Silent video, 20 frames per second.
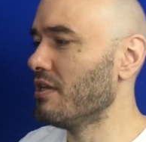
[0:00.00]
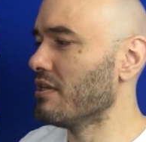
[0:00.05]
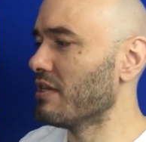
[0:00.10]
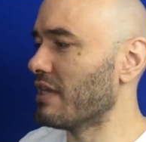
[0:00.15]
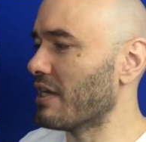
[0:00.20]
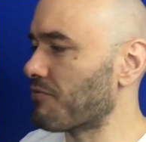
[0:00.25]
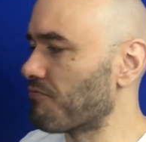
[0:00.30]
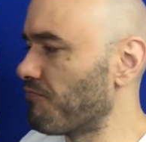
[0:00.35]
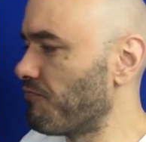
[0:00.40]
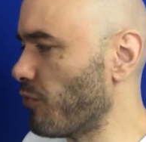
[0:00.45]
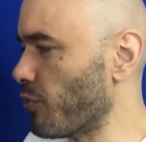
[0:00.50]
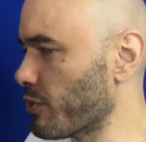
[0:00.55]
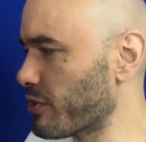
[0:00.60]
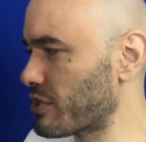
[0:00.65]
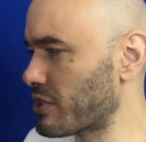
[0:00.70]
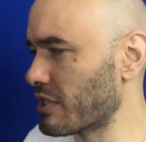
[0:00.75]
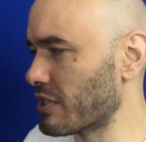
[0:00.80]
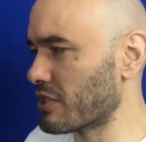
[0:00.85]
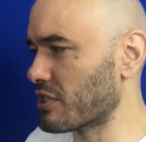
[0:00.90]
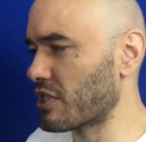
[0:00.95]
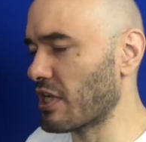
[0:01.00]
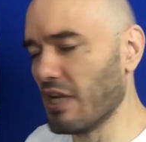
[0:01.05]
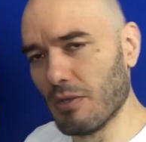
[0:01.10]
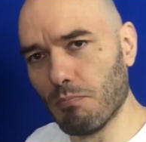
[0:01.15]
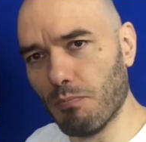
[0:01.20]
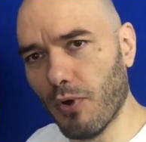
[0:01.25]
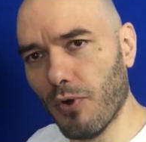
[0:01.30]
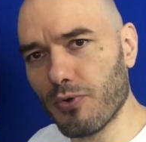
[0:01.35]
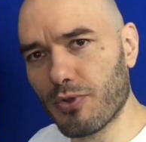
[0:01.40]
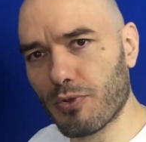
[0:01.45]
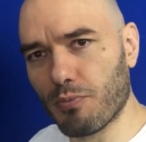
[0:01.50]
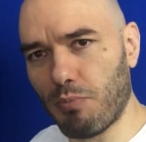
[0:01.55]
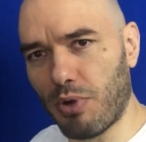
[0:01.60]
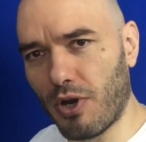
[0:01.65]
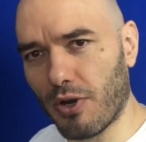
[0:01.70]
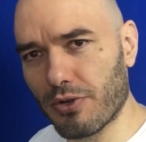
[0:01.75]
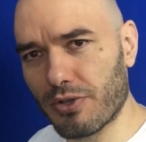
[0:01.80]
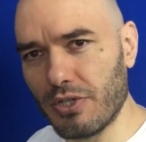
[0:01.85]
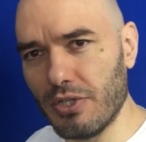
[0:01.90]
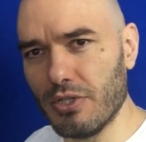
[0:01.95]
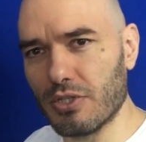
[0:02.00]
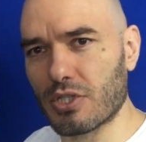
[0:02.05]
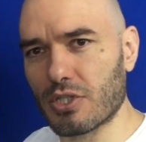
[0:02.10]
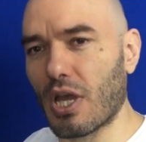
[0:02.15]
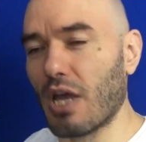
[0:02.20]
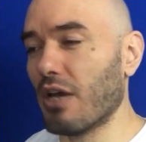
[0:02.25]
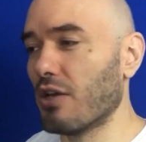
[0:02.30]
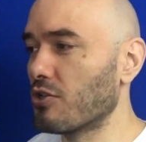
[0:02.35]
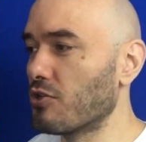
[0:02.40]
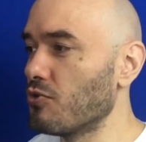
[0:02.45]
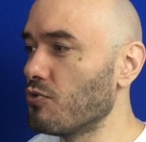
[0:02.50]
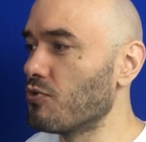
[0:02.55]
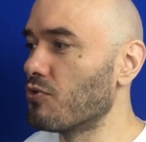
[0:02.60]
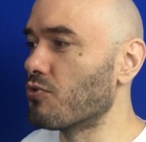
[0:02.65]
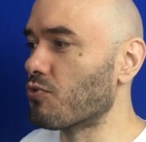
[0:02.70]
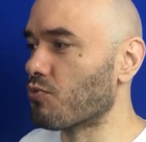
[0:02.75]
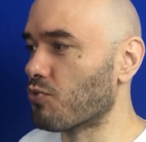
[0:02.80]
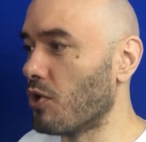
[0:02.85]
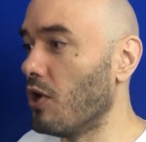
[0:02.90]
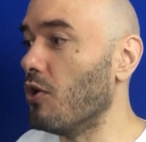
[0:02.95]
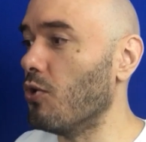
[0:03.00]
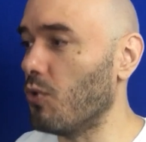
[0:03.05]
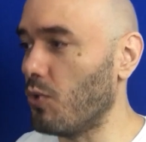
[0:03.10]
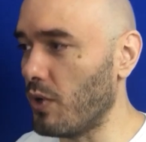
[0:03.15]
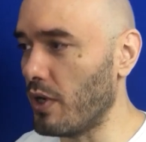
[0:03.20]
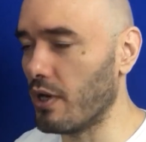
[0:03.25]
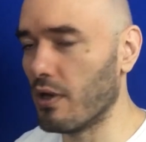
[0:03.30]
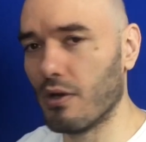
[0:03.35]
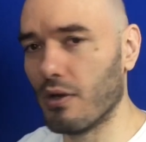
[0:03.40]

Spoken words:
That forces both parties to grow.